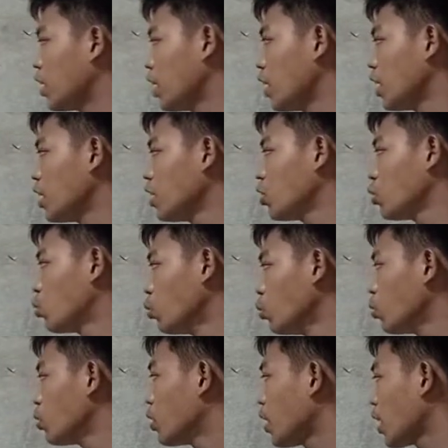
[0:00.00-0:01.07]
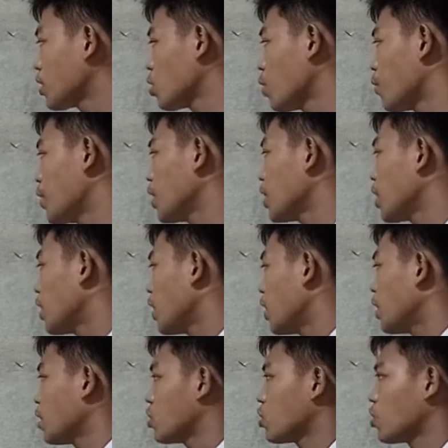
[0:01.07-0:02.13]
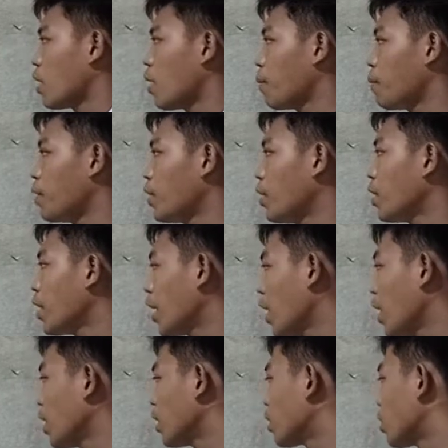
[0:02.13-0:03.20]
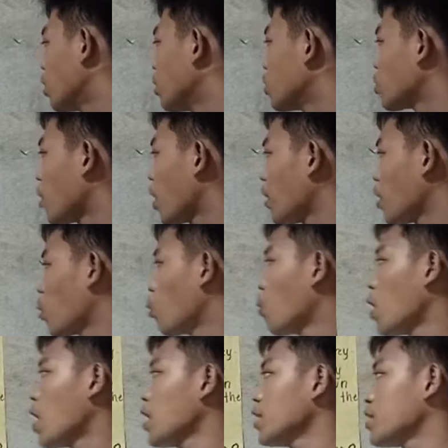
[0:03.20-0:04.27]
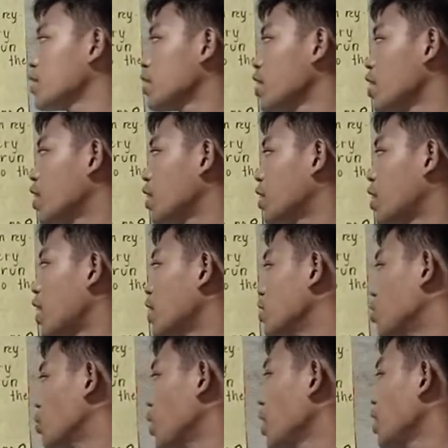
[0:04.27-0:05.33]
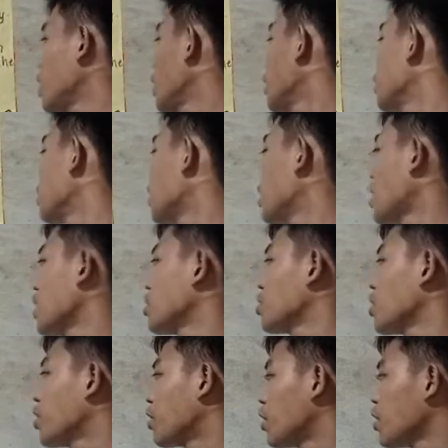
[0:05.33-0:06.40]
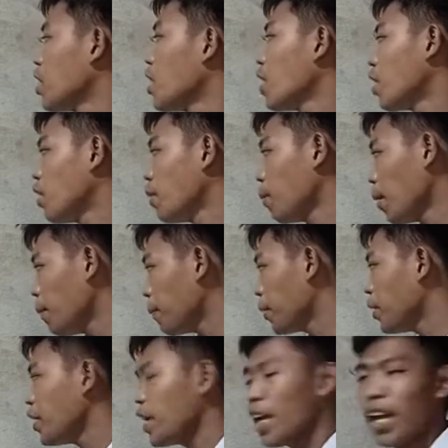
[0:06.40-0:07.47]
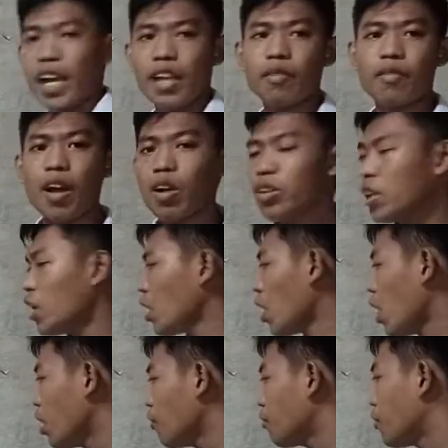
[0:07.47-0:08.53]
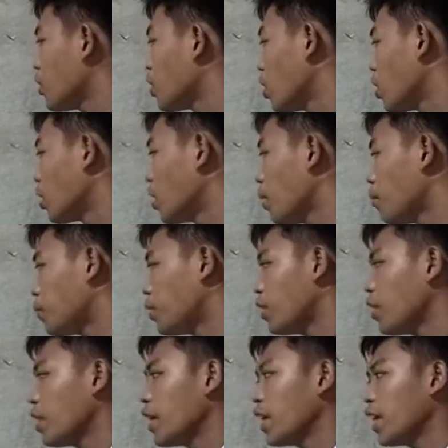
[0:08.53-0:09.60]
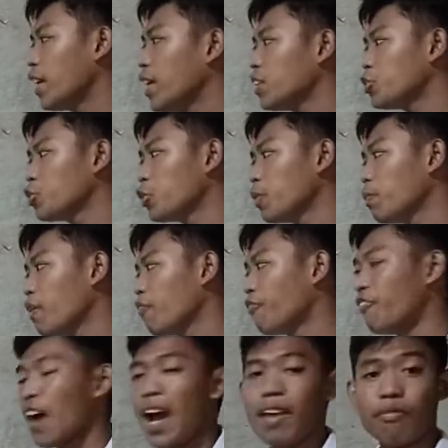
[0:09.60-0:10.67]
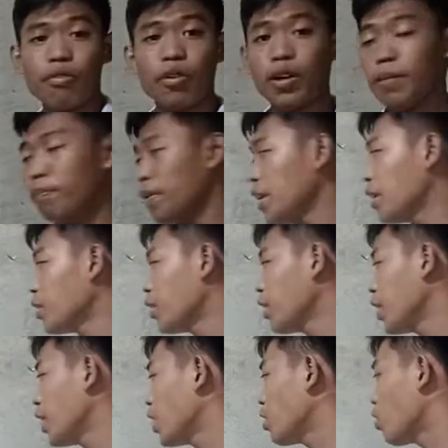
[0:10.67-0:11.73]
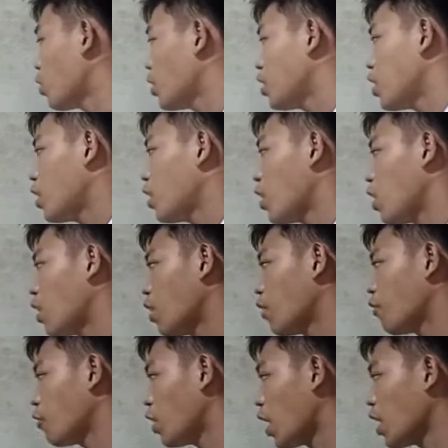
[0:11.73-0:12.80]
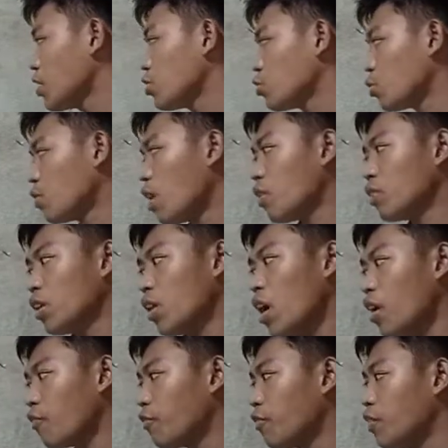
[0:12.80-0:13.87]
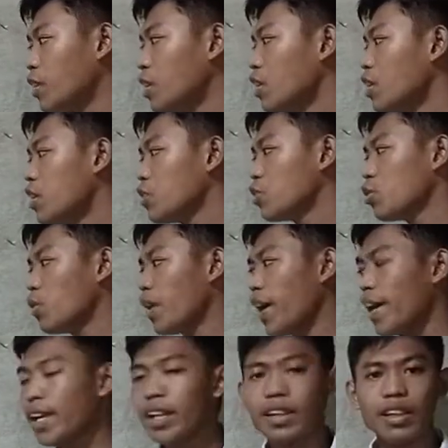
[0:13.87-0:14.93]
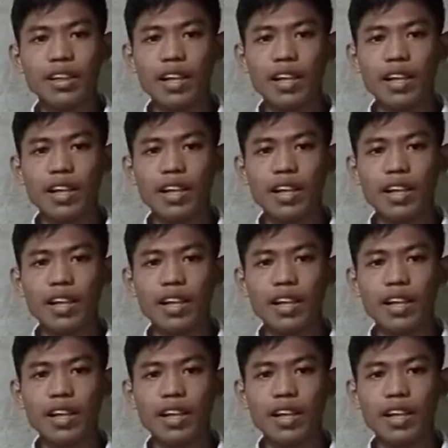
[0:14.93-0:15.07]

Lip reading: in 2 next of it is number 8. So we have here 1's 10. So 8 is the tens here. Remember, in rounding off number, it should be 5 or bigger in order for us to round it off. So 8,